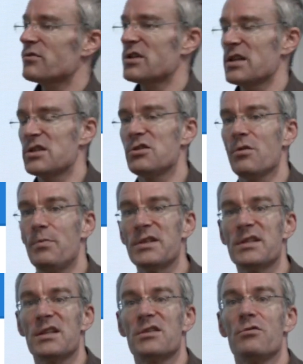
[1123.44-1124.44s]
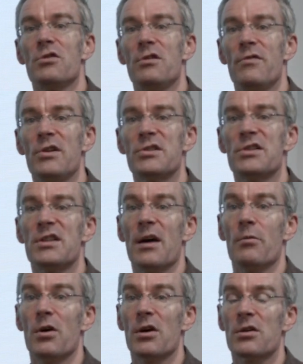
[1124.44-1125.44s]
connecting to a business or university
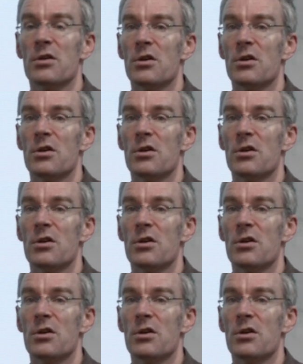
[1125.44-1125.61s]
network,